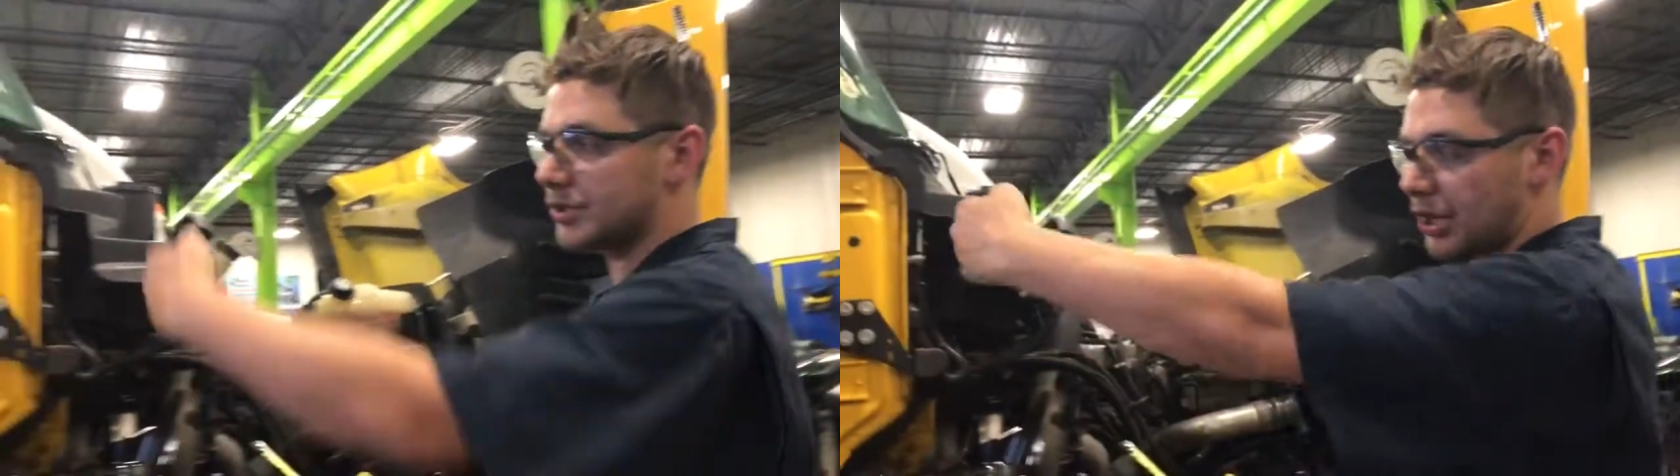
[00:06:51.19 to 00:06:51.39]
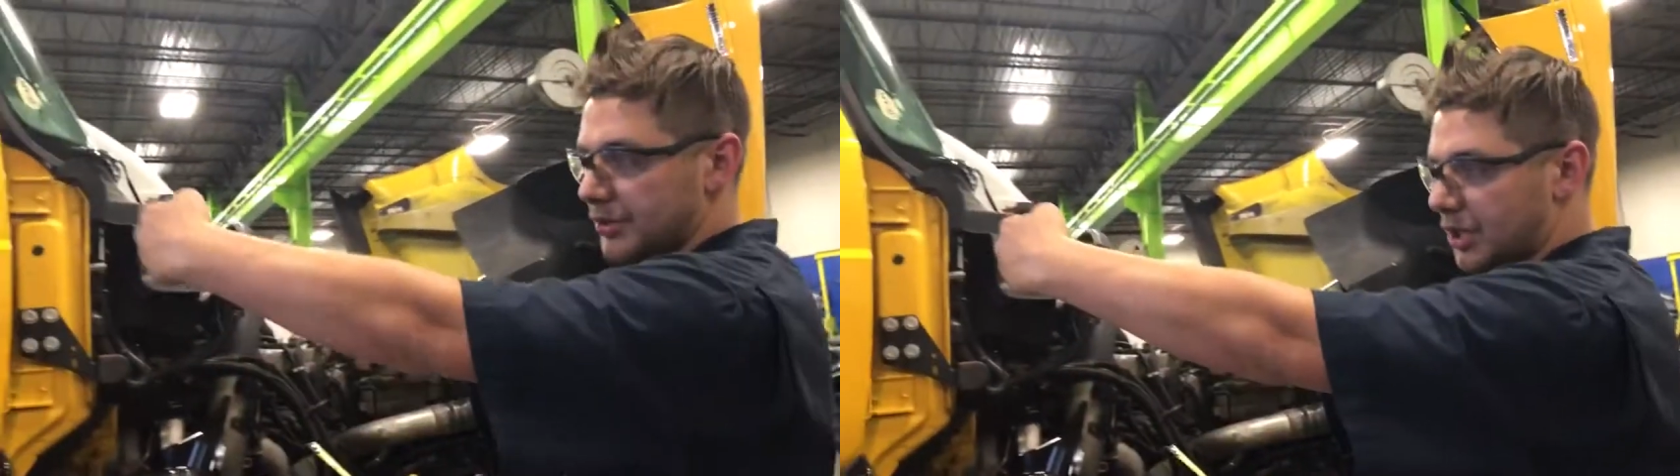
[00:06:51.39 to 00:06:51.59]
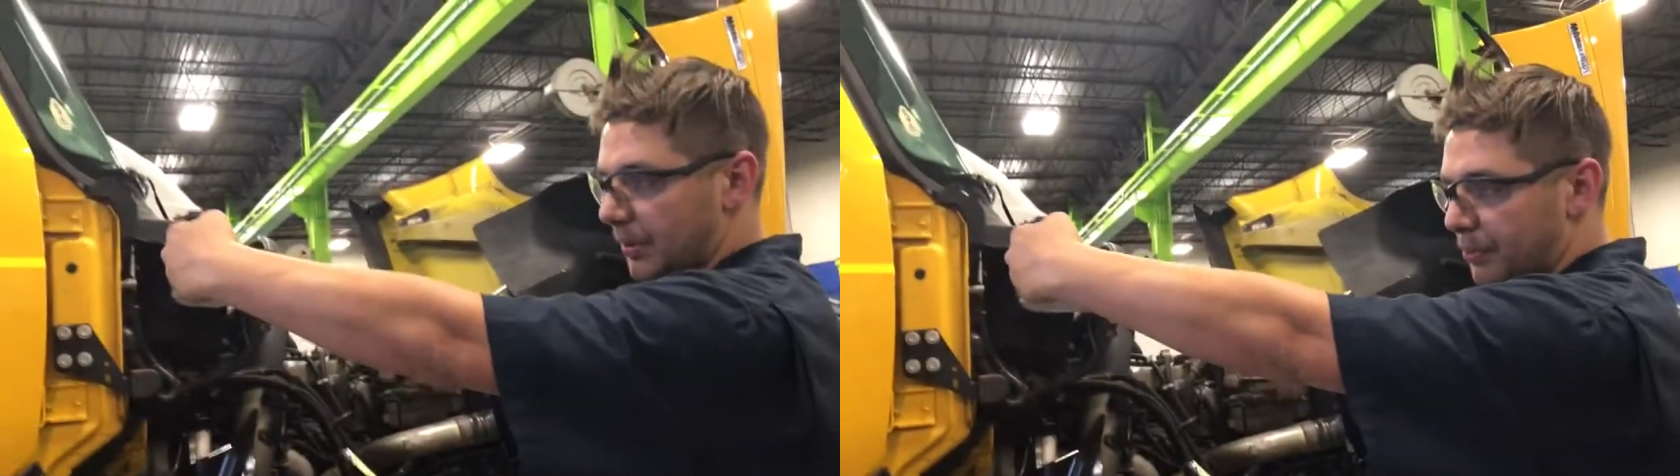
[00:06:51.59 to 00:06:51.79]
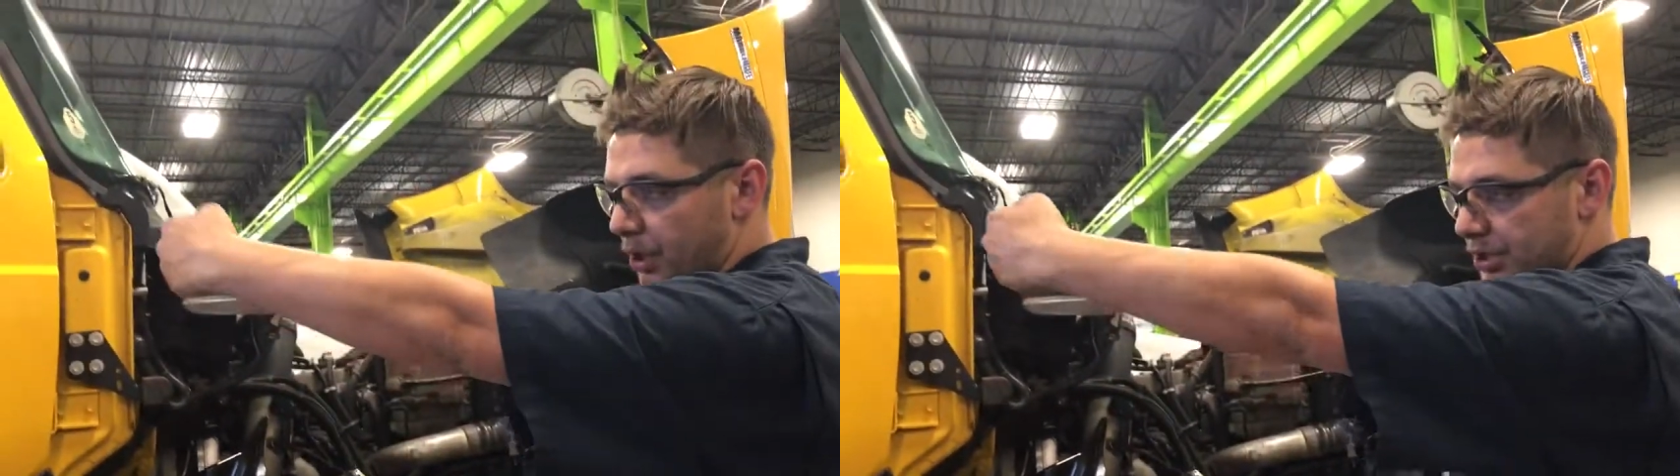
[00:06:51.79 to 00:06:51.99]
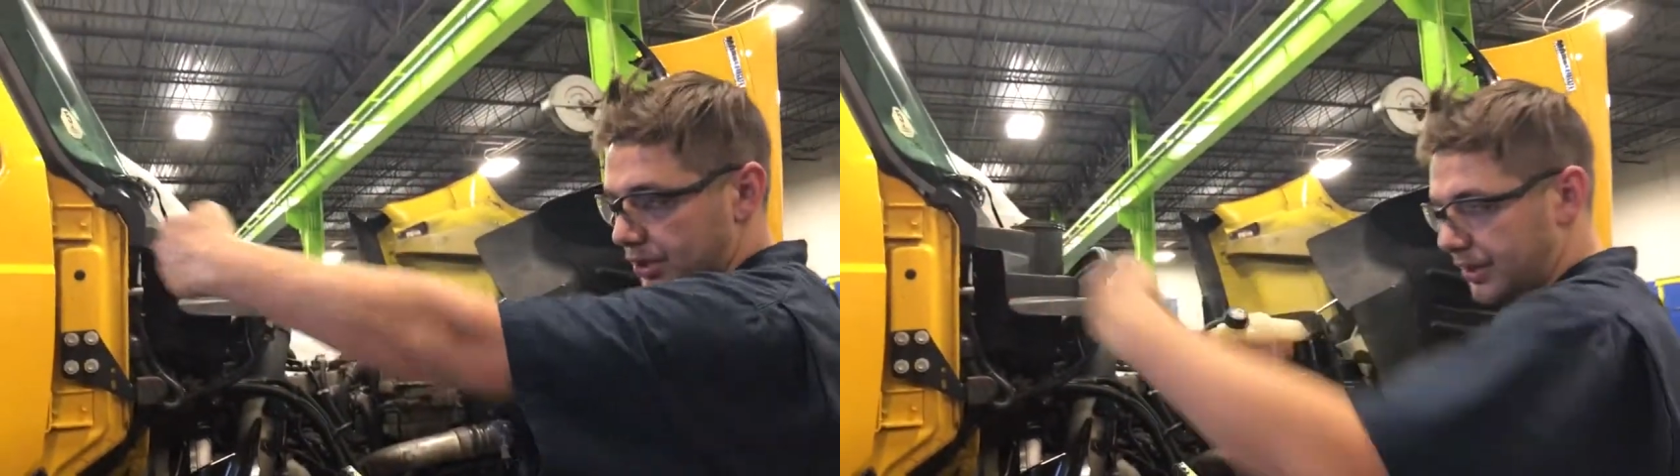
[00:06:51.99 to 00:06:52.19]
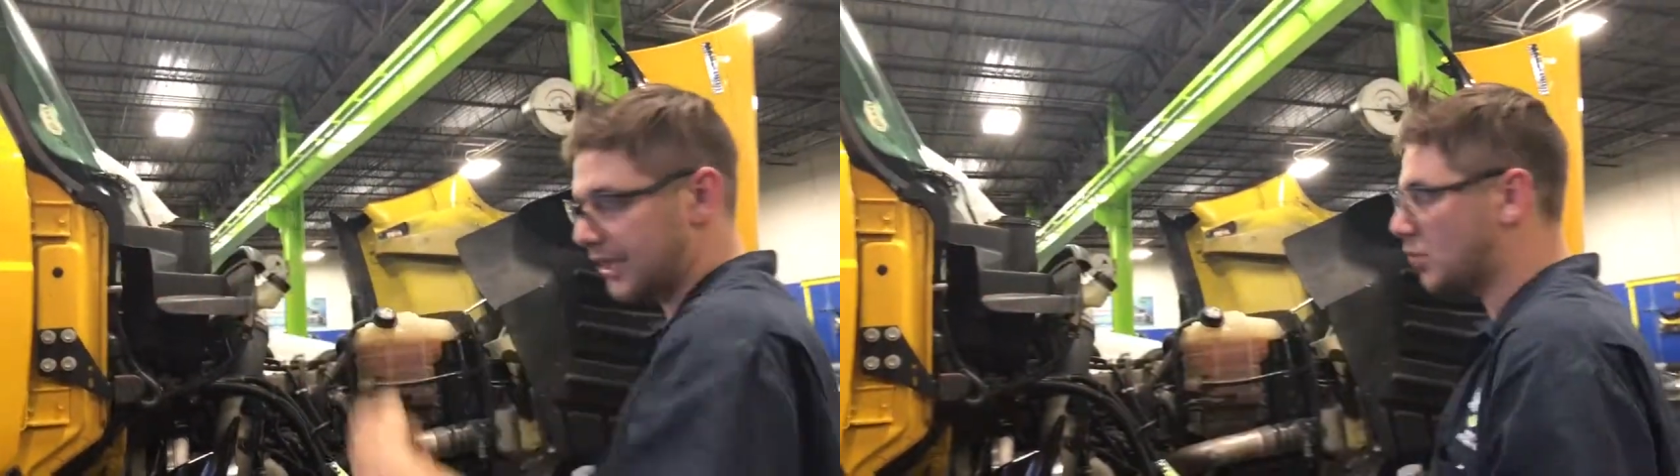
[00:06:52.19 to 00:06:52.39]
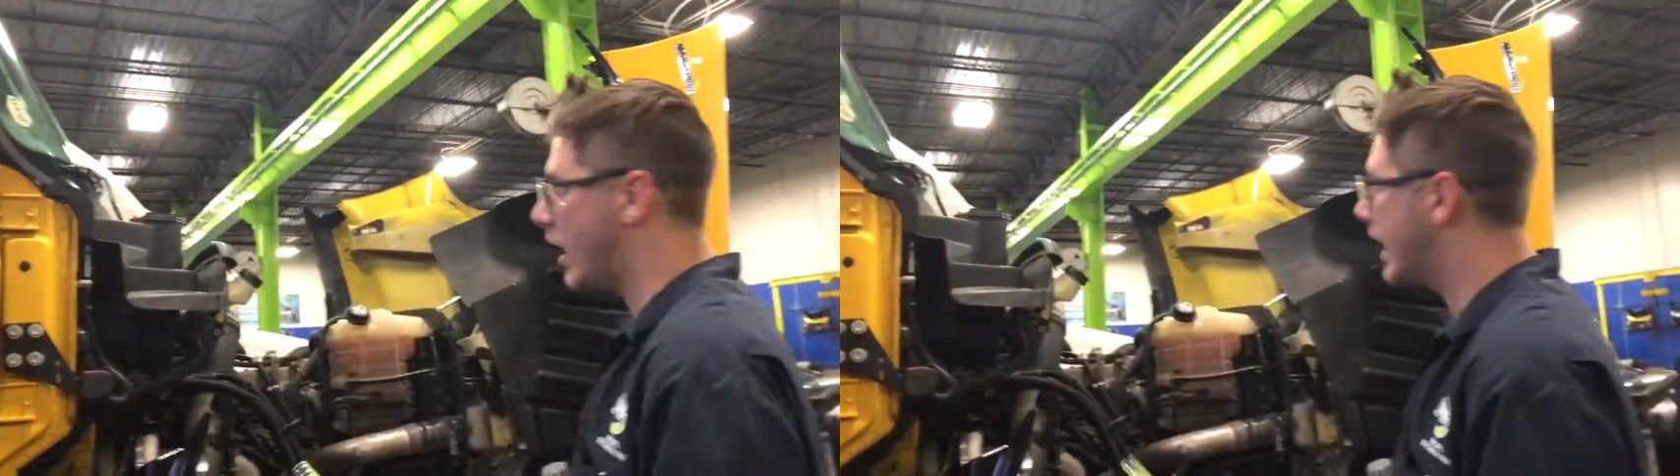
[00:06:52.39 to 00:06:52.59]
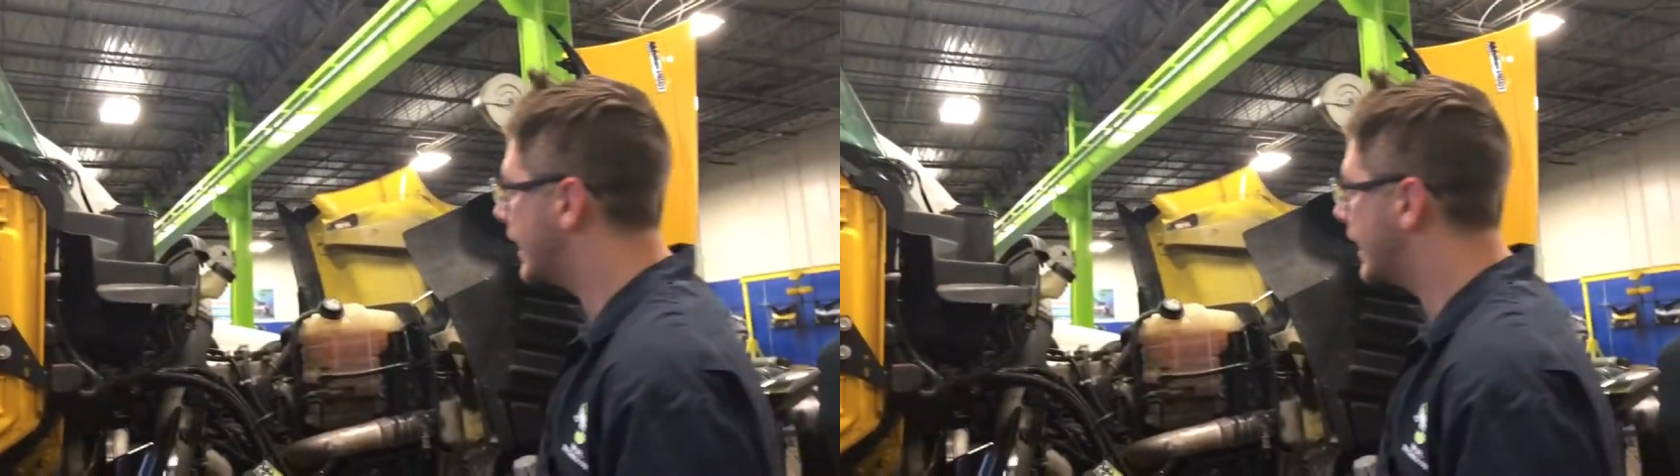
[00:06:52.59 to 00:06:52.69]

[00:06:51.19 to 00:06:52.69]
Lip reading: So it's going to push this way,